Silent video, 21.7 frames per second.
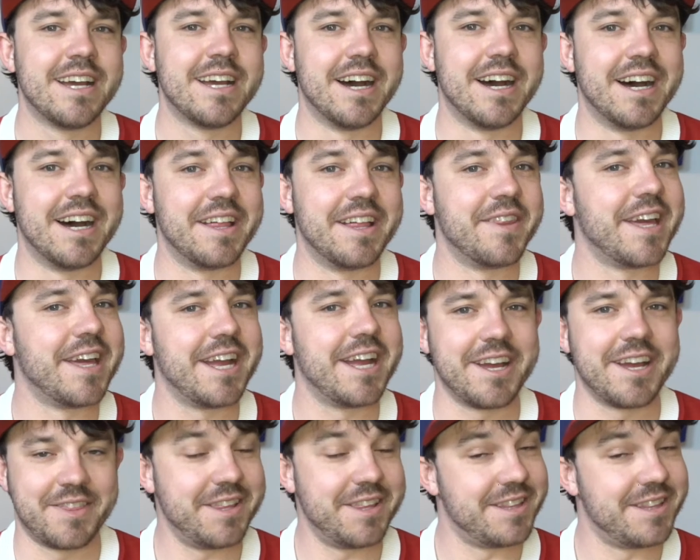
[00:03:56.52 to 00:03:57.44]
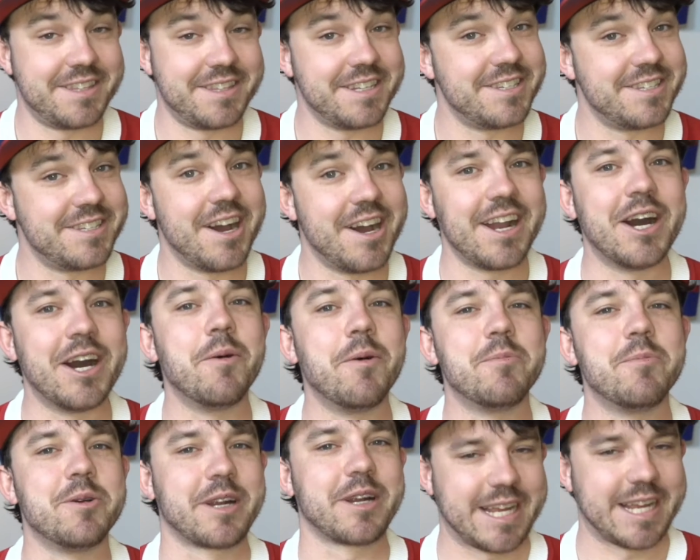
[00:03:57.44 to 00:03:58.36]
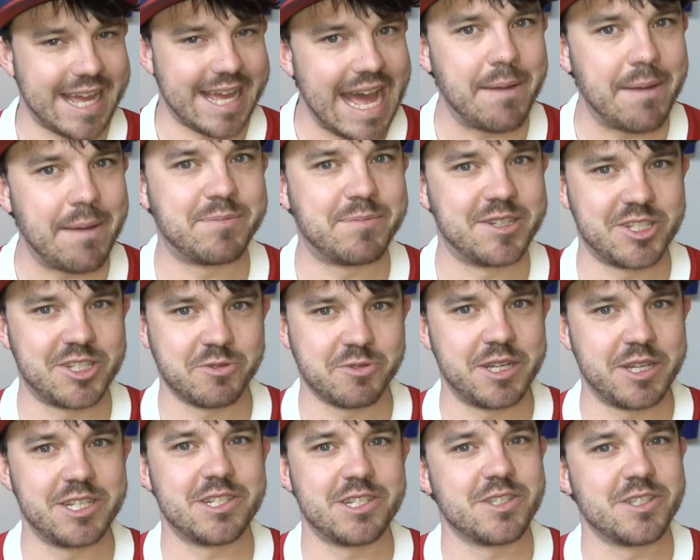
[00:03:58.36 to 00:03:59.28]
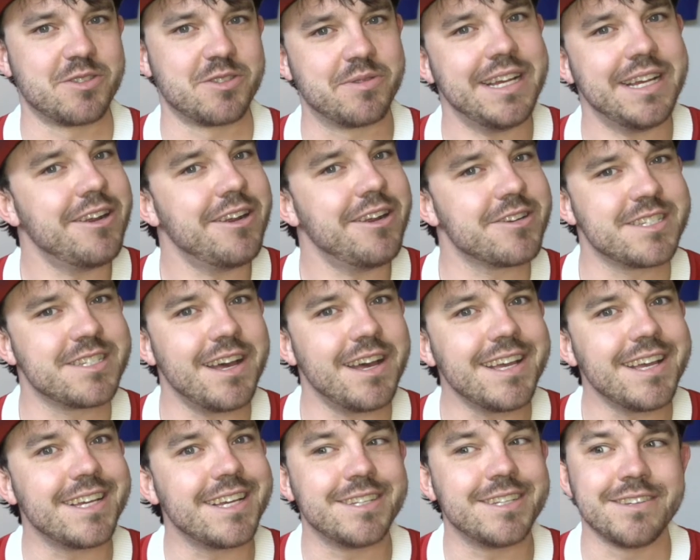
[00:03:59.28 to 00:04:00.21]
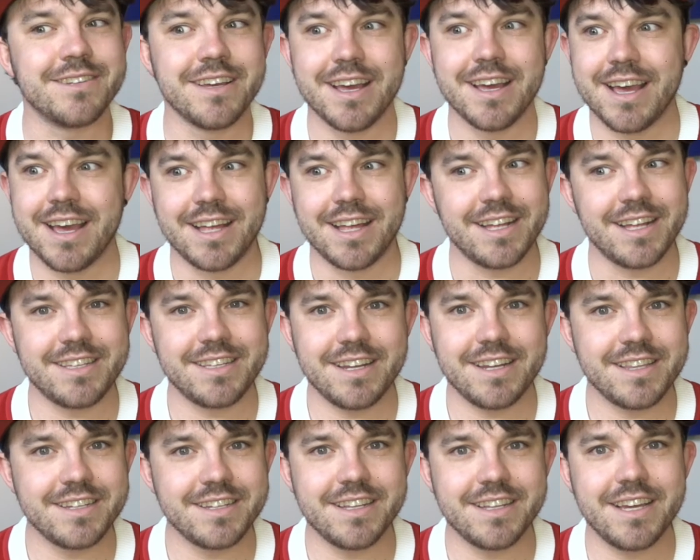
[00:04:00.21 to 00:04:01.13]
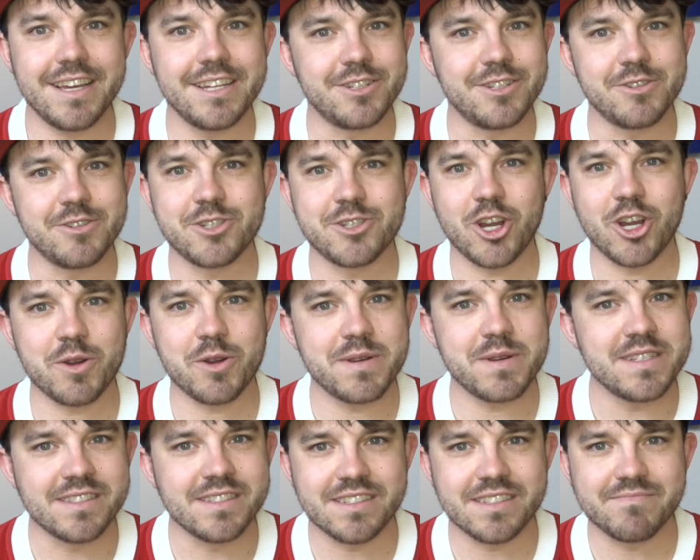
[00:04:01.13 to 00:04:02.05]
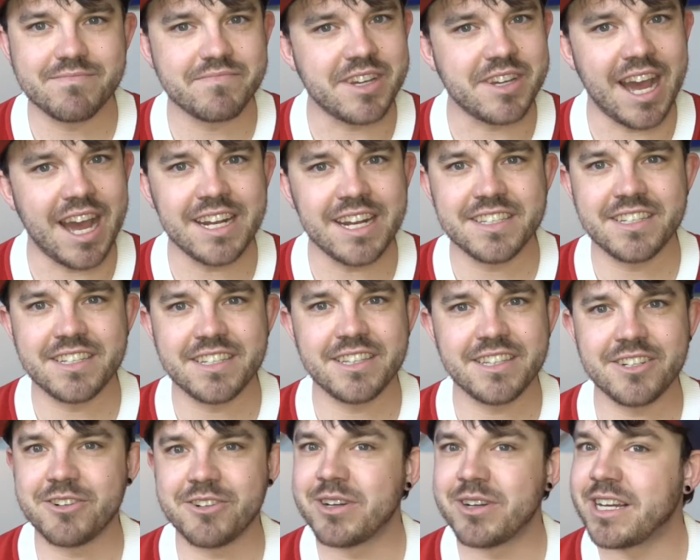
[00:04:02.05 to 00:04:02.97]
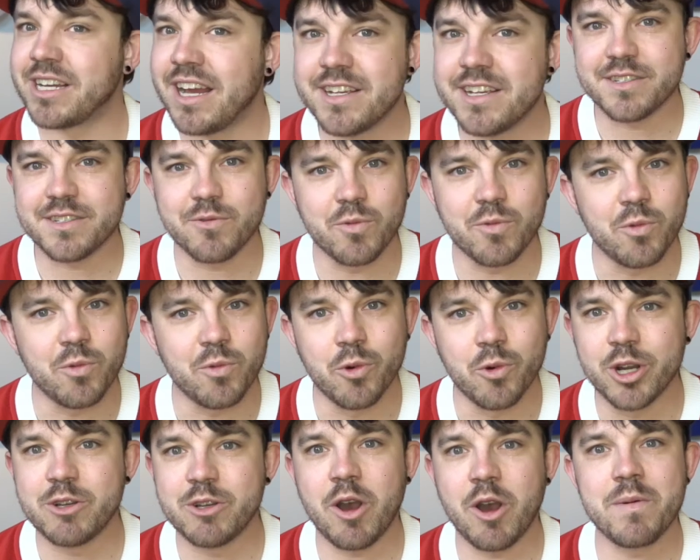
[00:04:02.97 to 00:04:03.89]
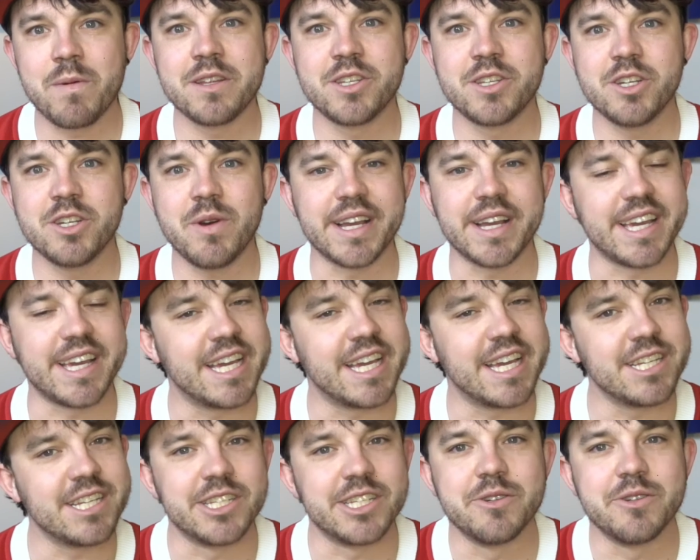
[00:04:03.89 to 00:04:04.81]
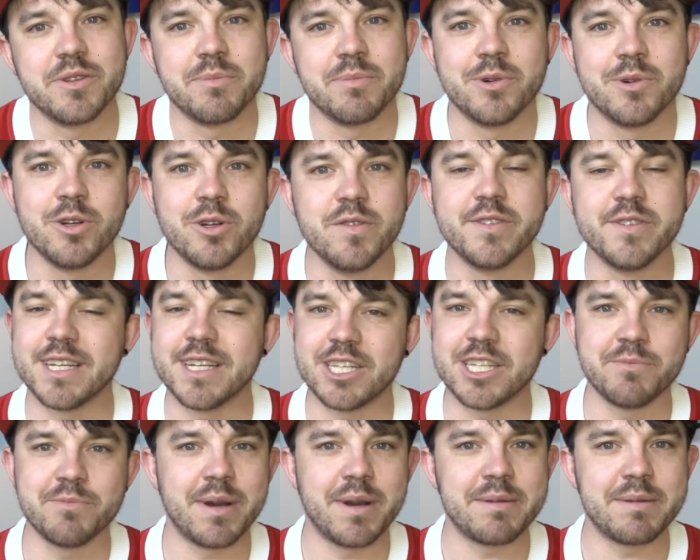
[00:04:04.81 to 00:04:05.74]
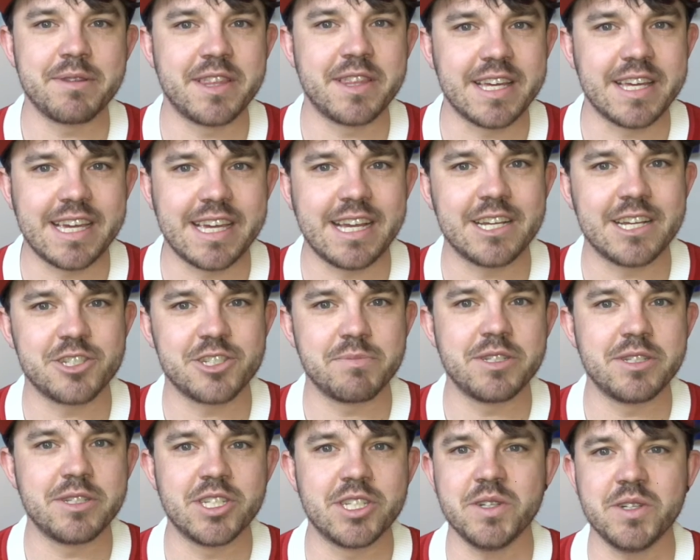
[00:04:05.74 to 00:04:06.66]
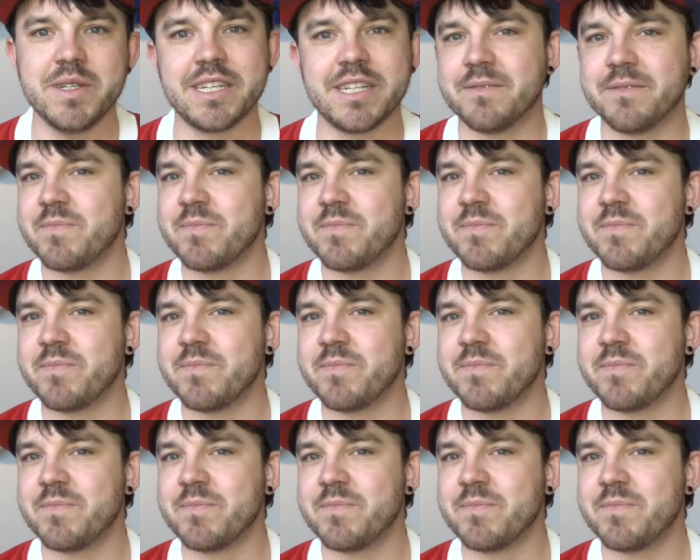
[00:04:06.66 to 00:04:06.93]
they did not help their cap situation. So they are tight, and at the end of the day, Ducharme is kind of sitting there going, guys, what do you want me to do? I can't do the moves that you might be thinking I should be doing.